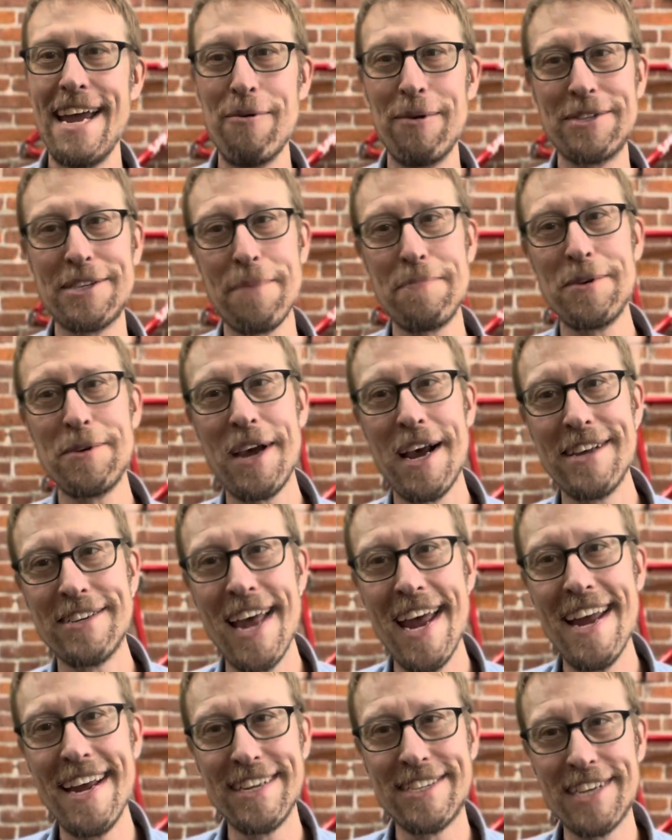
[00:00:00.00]
what's up you guys?
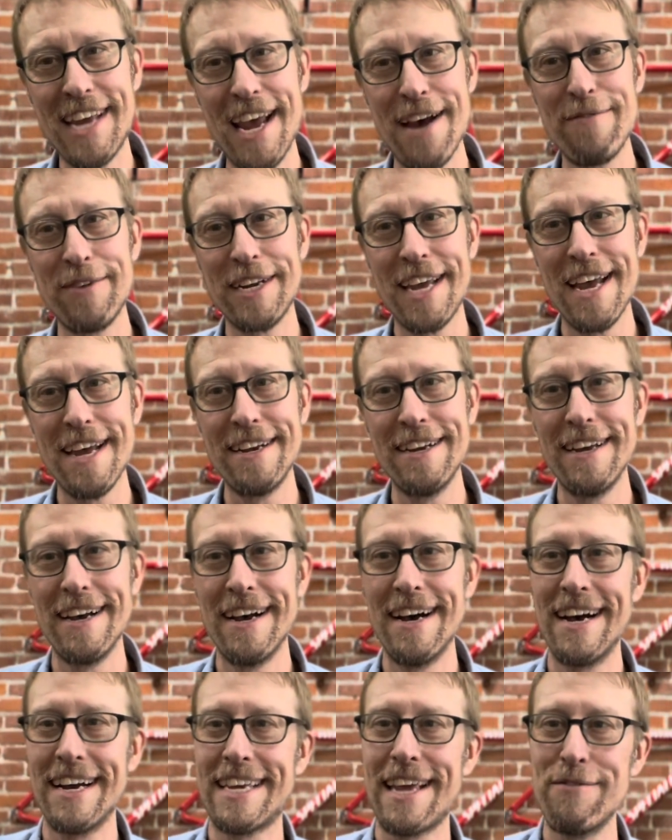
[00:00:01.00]
Hey, it's Kevin again.
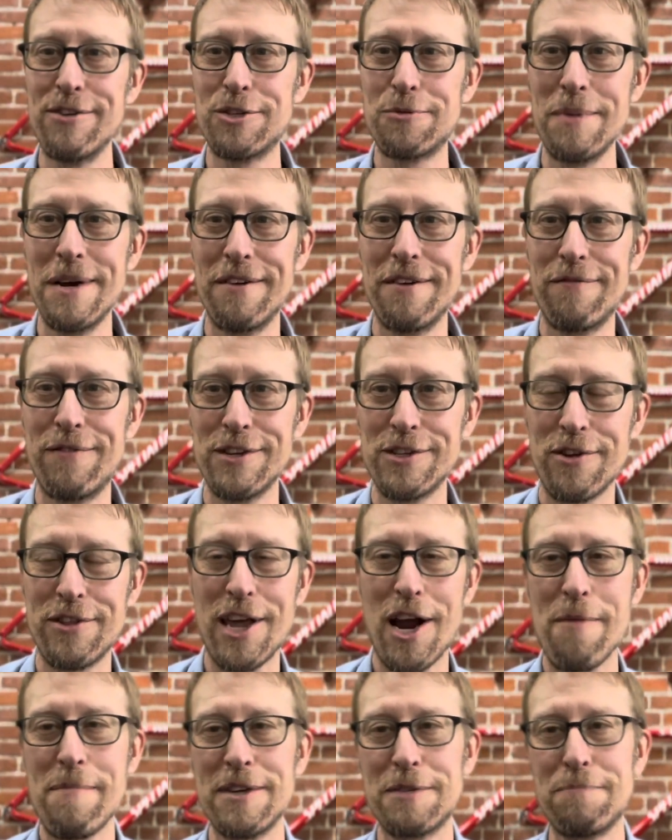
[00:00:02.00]
Kevin Schmidt, physical
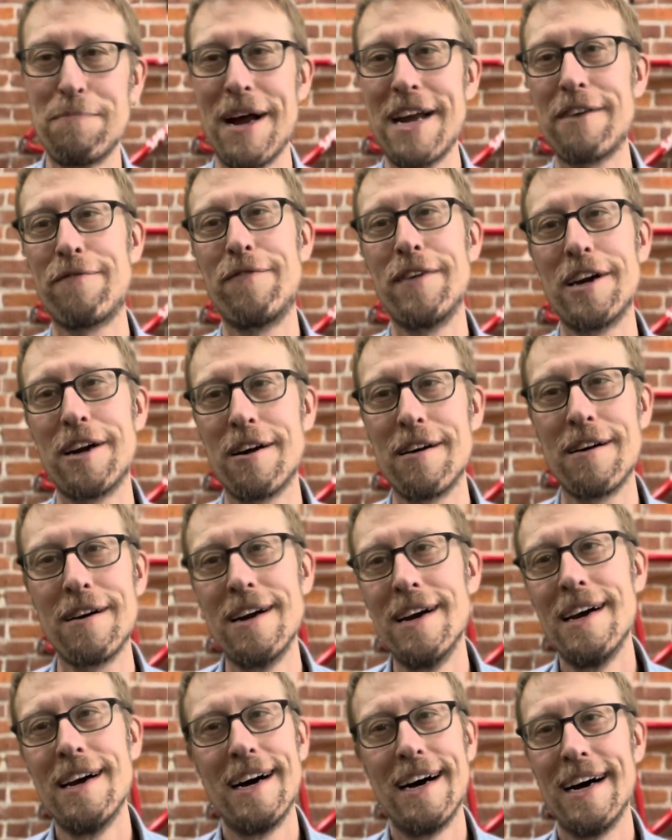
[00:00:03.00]
therapist, bike
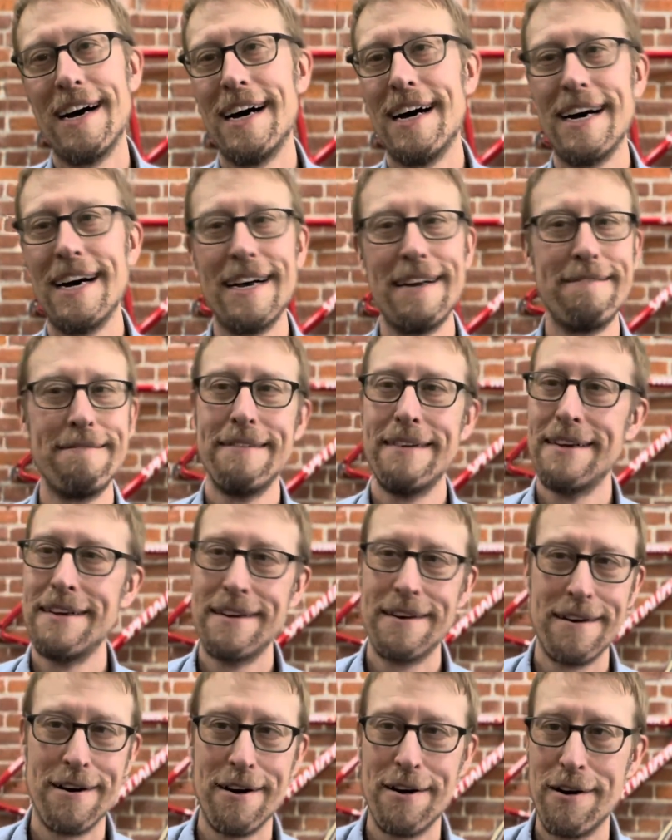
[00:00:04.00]
fitter,
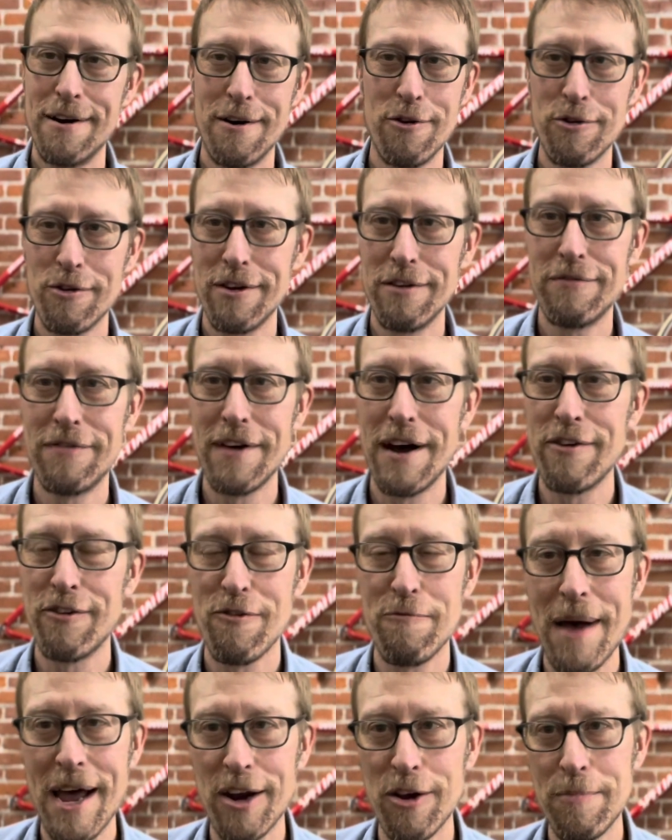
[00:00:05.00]
owner and founder
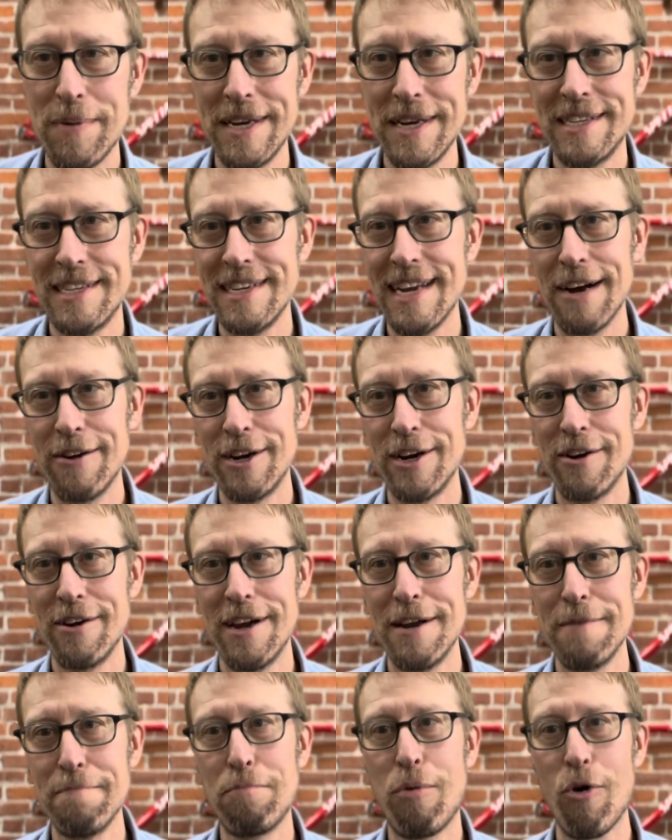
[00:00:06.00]
of Pedal PT out here
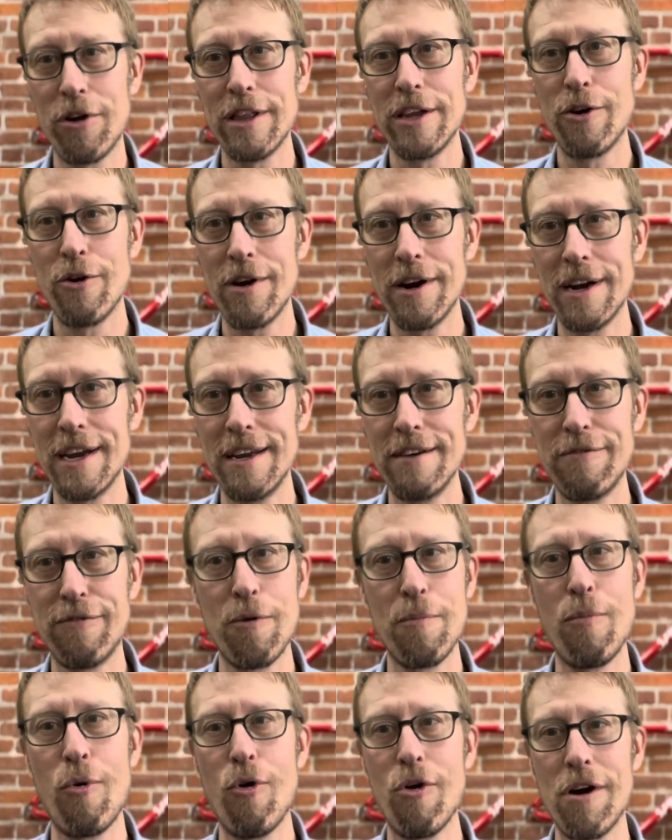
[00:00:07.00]
in Portland, Oregon
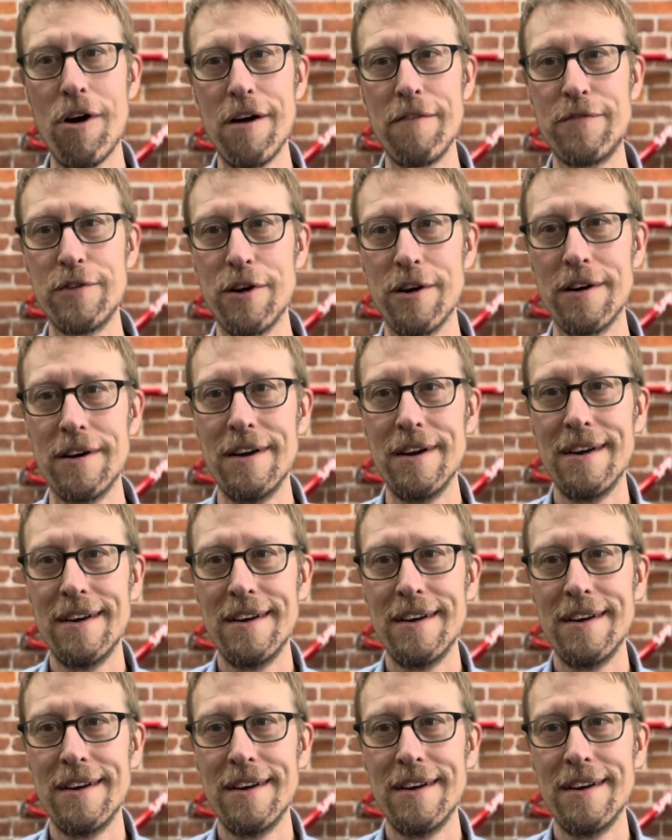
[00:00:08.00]
for more of your